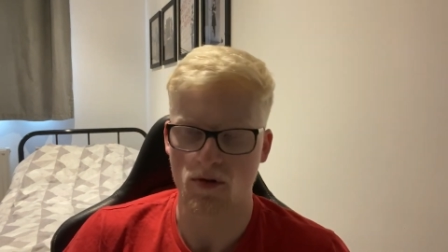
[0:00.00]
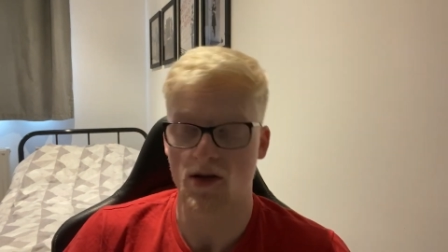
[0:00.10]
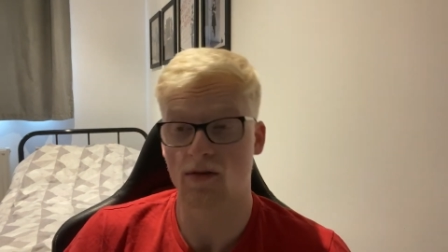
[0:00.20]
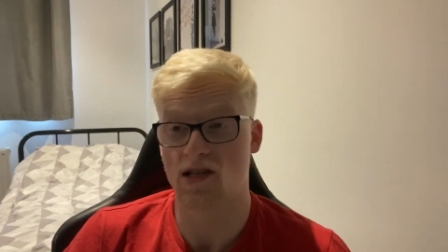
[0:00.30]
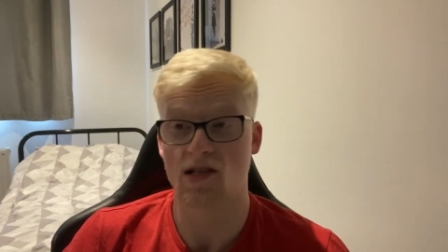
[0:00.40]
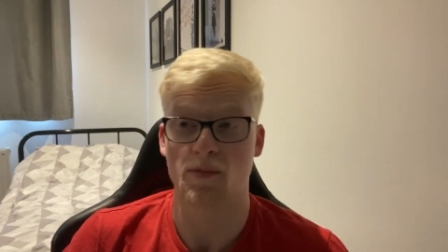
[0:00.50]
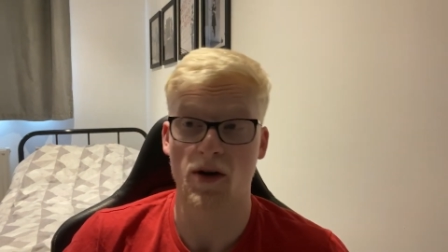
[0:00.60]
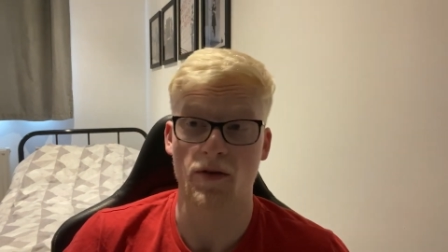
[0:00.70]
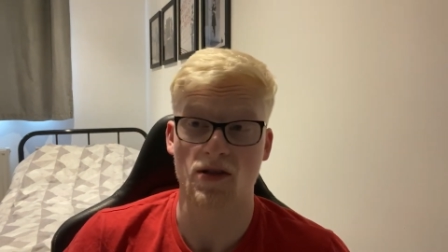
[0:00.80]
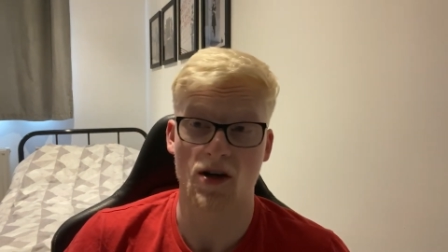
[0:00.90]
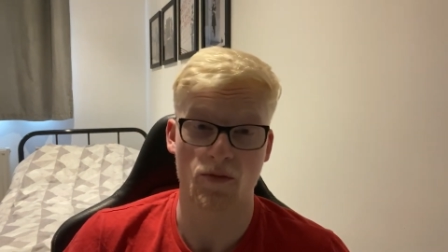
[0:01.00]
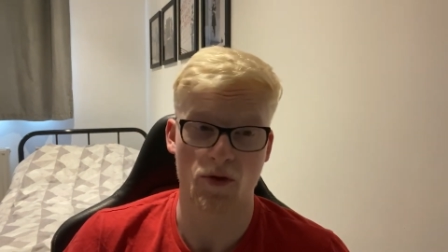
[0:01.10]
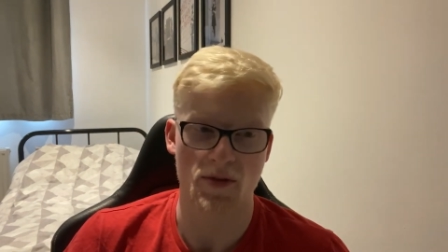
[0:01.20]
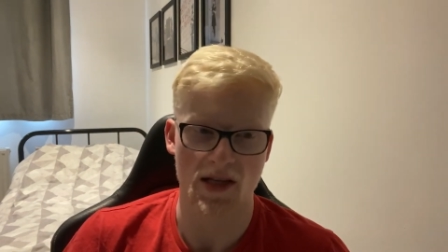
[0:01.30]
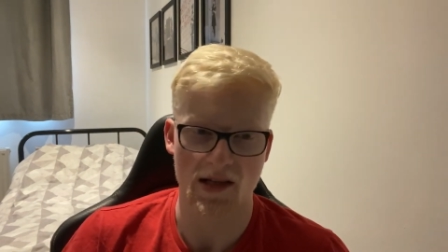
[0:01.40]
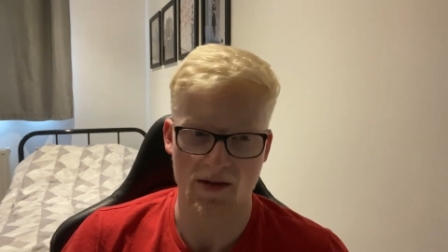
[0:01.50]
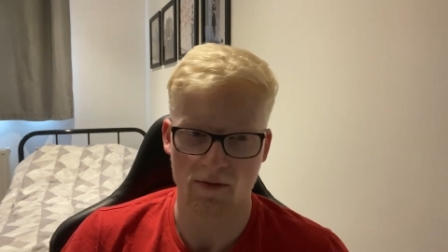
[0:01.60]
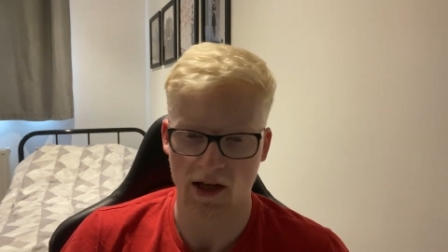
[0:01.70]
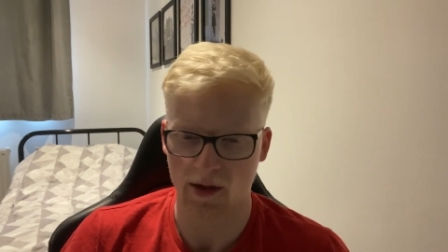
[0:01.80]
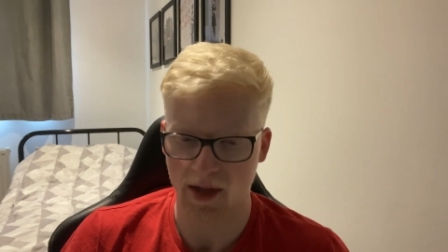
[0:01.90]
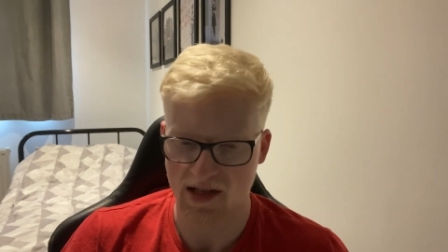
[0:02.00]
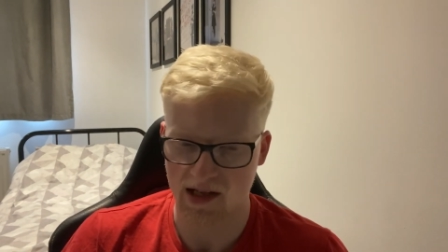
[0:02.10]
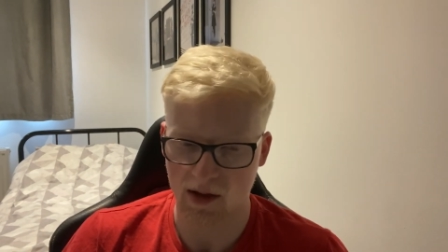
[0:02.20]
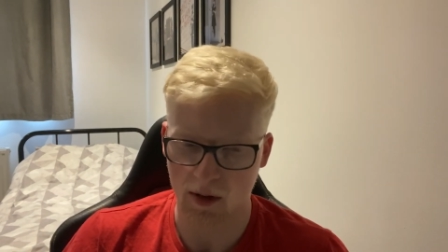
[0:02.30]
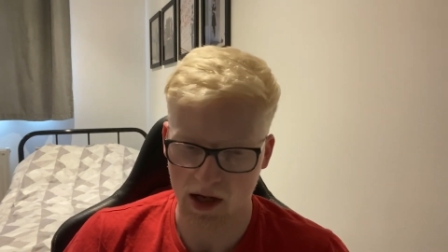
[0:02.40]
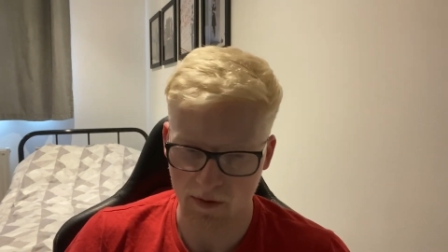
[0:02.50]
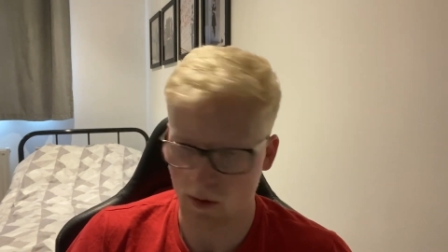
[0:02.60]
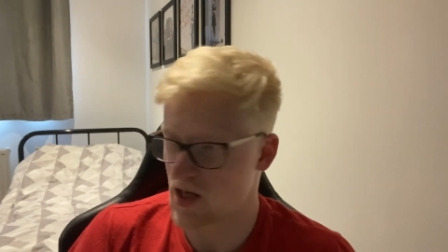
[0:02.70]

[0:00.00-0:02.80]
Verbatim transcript: so this is a perfect time for him to get some regular minutes at League One level,